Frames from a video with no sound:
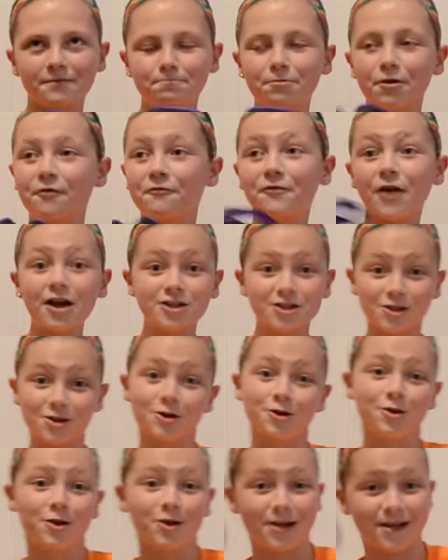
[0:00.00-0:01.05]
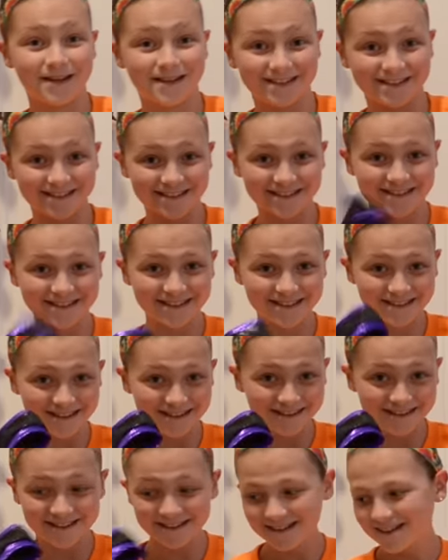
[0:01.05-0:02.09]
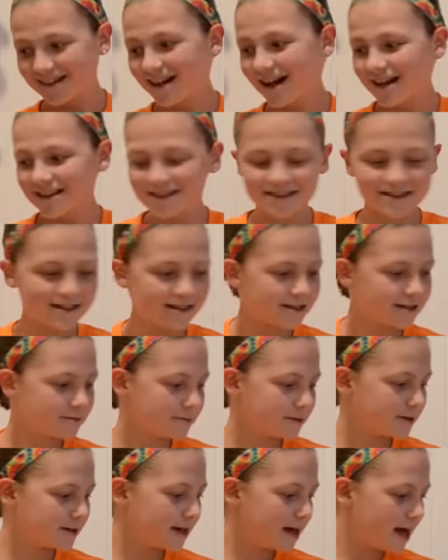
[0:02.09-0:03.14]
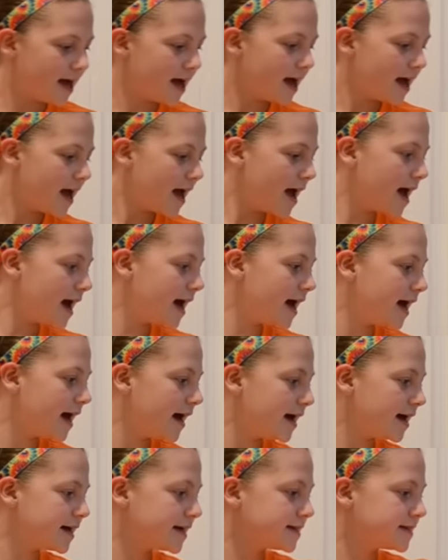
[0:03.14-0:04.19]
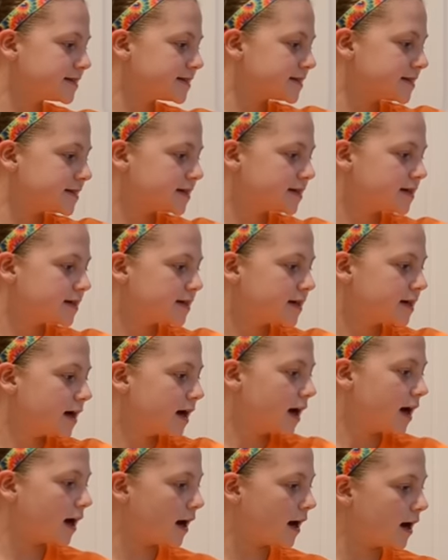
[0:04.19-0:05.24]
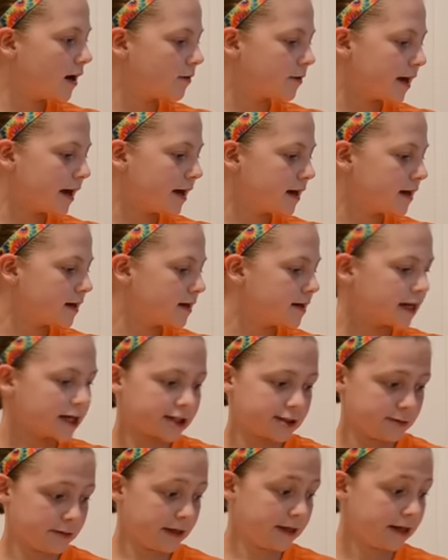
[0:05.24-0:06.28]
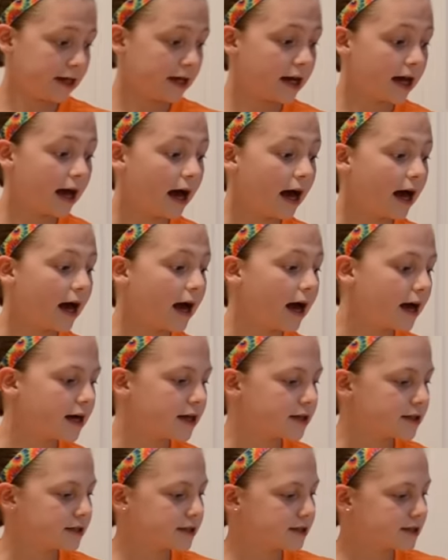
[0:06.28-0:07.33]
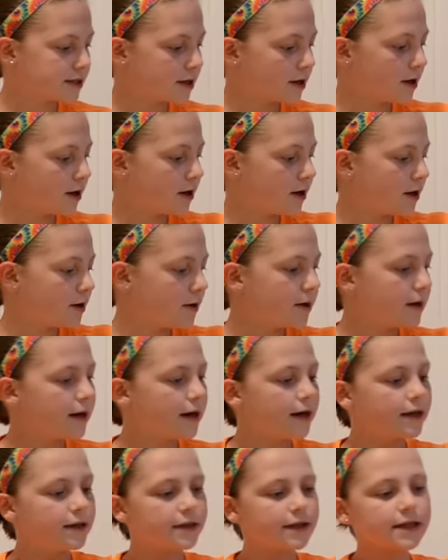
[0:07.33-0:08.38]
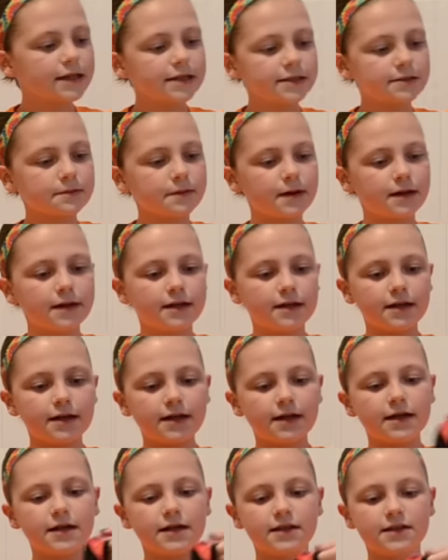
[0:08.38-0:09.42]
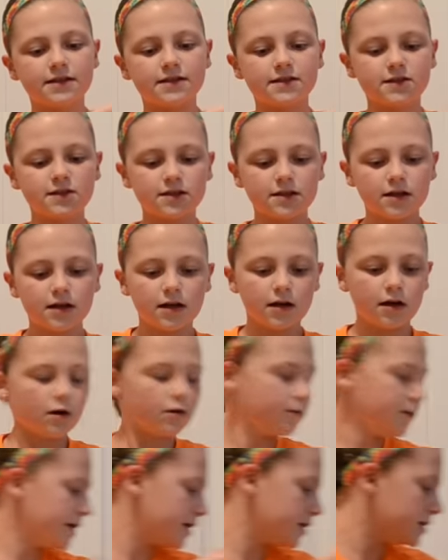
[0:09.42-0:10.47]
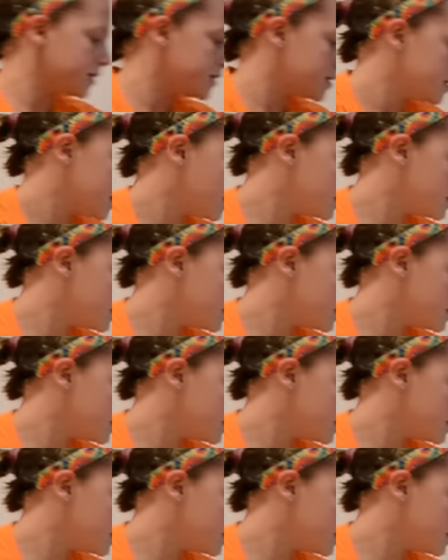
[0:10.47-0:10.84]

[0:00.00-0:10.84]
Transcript: professional looking. There, that's a nice word. And, okay, next one. So, this one is, oh wait, here,